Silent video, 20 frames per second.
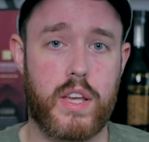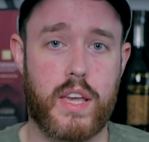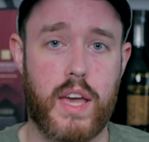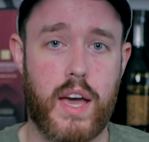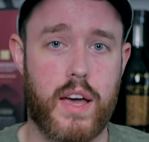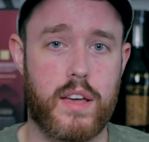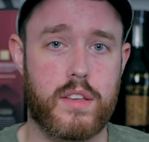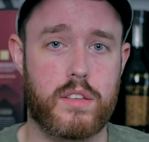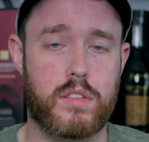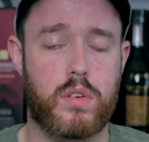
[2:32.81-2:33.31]

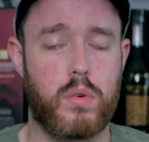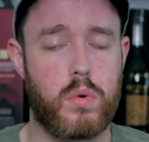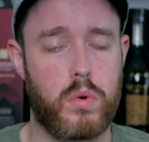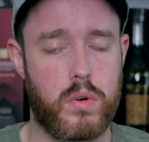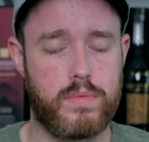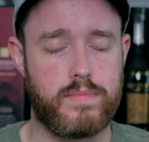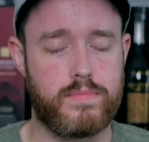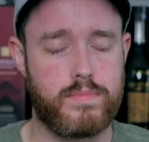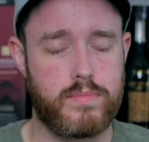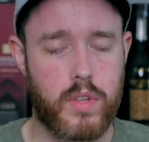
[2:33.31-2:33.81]
cask,
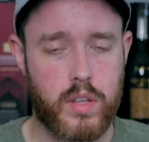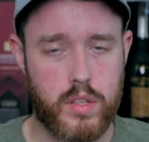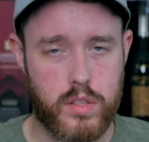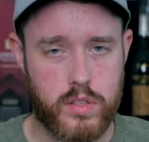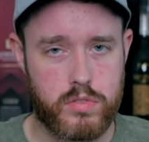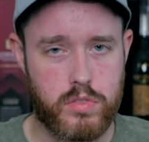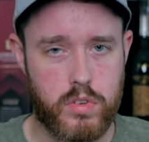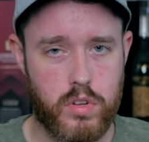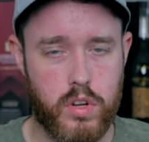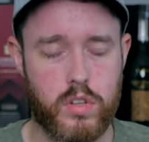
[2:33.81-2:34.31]
or at
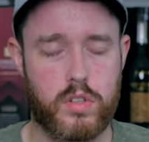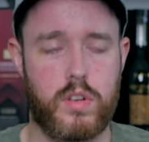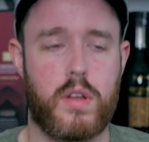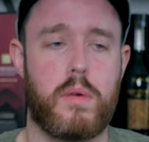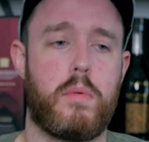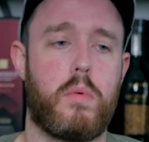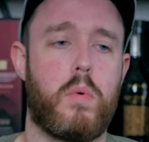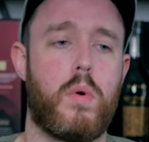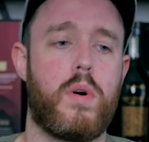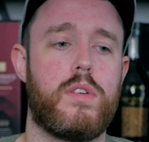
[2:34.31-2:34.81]
least for a long
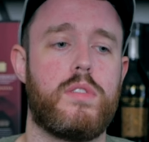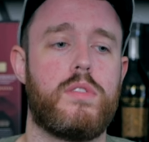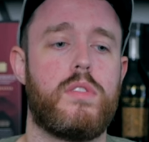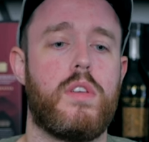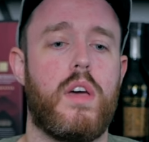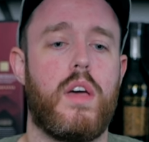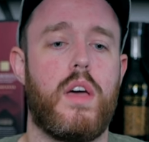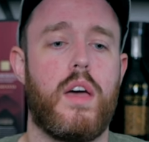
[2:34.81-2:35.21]
time it was